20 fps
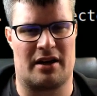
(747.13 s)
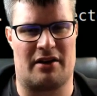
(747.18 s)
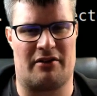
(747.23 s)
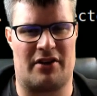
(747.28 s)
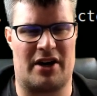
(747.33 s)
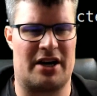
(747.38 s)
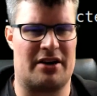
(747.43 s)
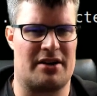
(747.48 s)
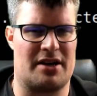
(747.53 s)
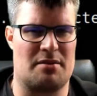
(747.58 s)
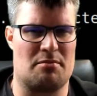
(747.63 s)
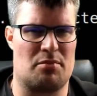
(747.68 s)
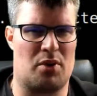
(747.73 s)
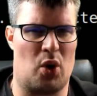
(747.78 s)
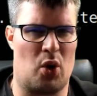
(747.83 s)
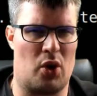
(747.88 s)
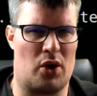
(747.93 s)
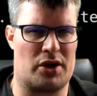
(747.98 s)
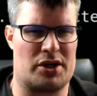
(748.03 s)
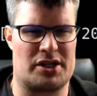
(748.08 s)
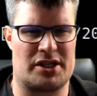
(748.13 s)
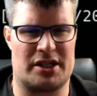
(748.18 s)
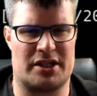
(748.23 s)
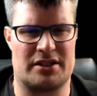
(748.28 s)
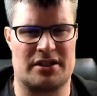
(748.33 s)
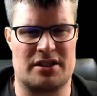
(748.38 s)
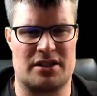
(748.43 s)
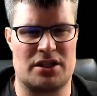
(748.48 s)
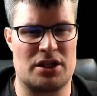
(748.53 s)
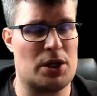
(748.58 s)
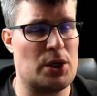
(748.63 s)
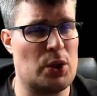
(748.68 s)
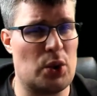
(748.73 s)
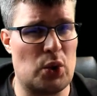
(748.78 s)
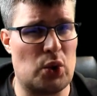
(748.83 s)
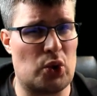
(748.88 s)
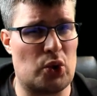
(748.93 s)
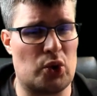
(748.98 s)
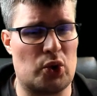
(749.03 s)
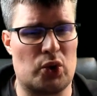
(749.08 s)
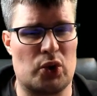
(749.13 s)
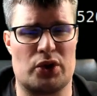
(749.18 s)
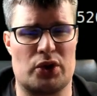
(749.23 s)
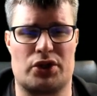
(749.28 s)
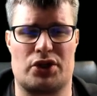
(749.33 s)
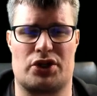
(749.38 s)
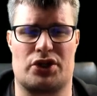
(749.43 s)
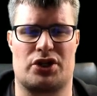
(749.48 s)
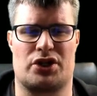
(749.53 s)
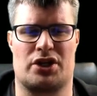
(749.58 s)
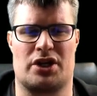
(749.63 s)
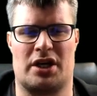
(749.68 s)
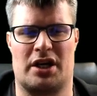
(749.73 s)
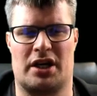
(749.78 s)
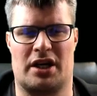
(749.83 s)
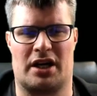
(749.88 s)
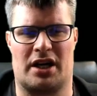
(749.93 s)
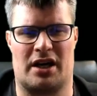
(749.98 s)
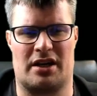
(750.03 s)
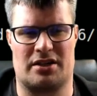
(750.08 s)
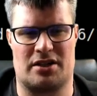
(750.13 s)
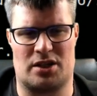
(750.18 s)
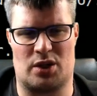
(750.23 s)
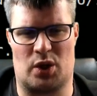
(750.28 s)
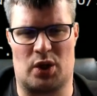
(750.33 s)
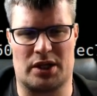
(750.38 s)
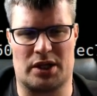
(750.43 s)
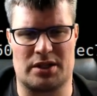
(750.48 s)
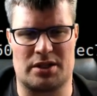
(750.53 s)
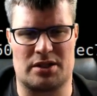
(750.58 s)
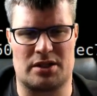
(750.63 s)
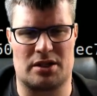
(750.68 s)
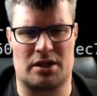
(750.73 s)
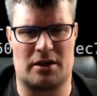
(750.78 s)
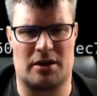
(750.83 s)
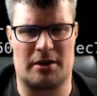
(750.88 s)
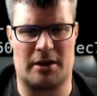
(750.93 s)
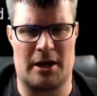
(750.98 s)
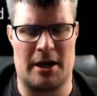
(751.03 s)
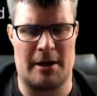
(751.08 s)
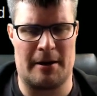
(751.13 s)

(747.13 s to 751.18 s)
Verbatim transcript: very important tools and so on. So